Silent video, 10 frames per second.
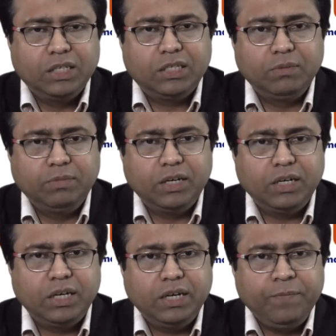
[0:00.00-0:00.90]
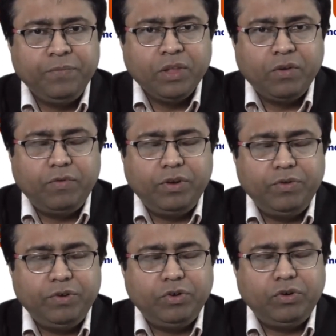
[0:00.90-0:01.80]
Similarly, when
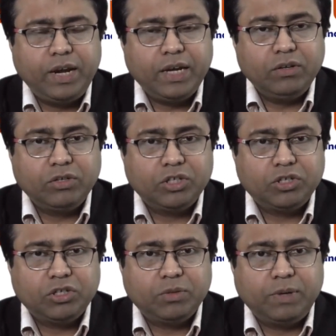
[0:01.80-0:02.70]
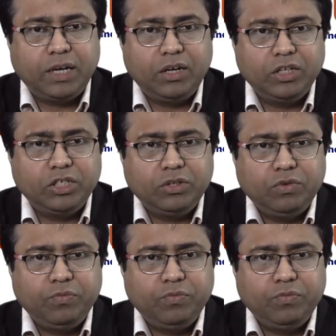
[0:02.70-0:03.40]
we take into systems biology,